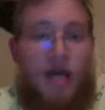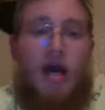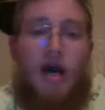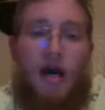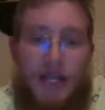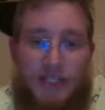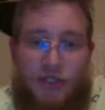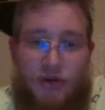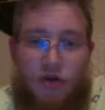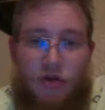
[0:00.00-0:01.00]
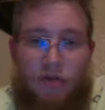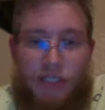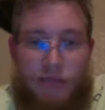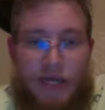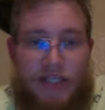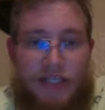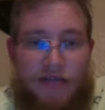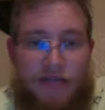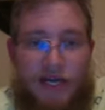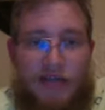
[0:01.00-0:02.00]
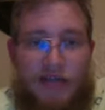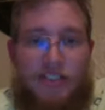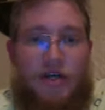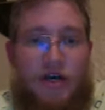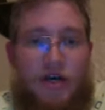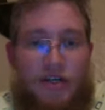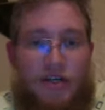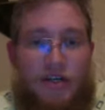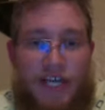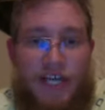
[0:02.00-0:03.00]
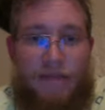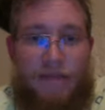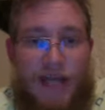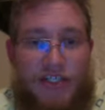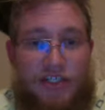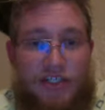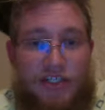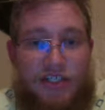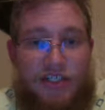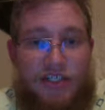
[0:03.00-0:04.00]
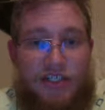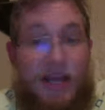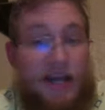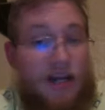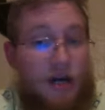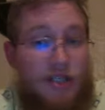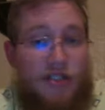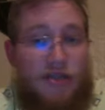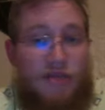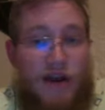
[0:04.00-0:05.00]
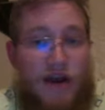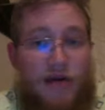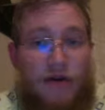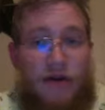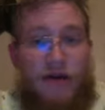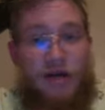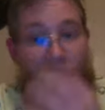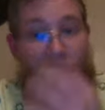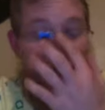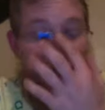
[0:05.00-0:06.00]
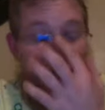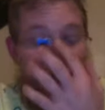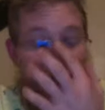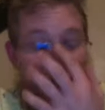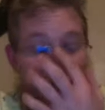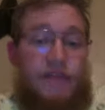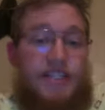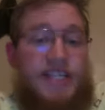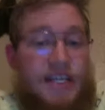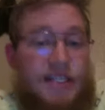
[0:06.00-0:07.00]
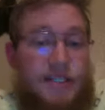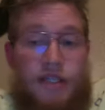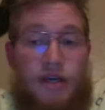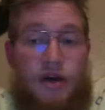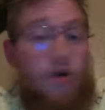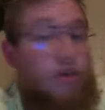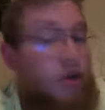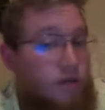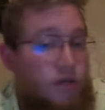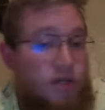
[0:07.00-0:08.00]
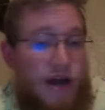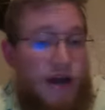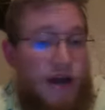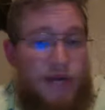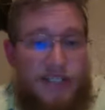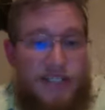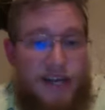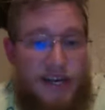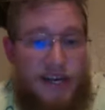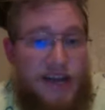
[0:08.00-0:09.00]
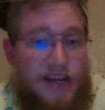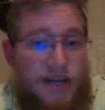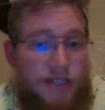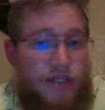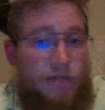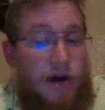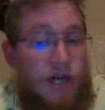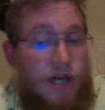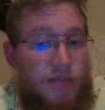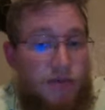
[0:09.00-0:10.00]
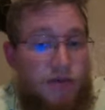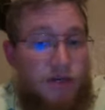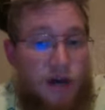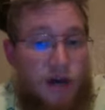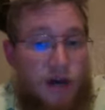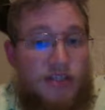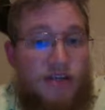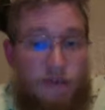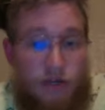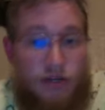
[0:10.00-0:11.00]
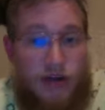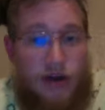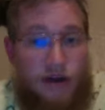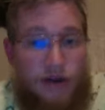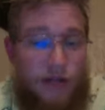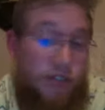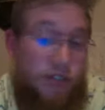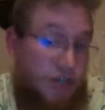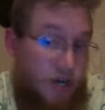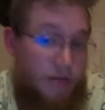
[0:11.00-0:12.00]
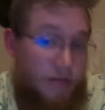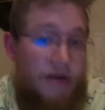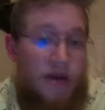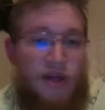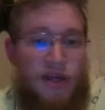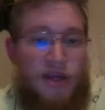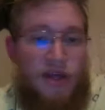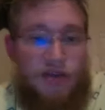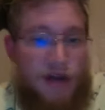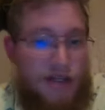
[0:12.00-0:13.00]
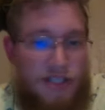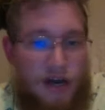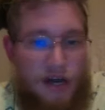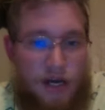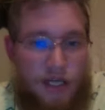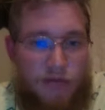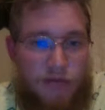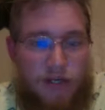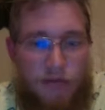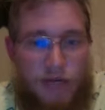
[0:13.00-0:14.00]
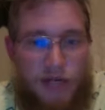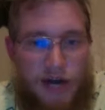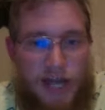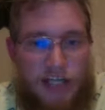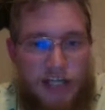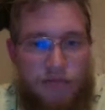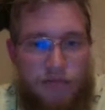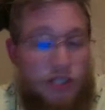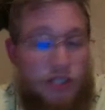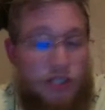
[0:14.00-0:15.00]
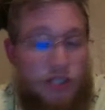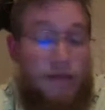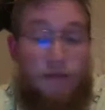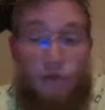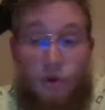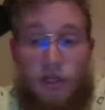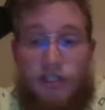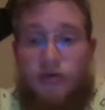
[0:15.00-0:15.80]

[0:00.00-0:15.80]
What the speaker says: A historical perspective allows us to understand past issues and causes of drought. A study done over the Texas-Oklahoma drought of 1998 gives us a possible cause for drought. It was determined that drought is not caused by human interaction, but is related more to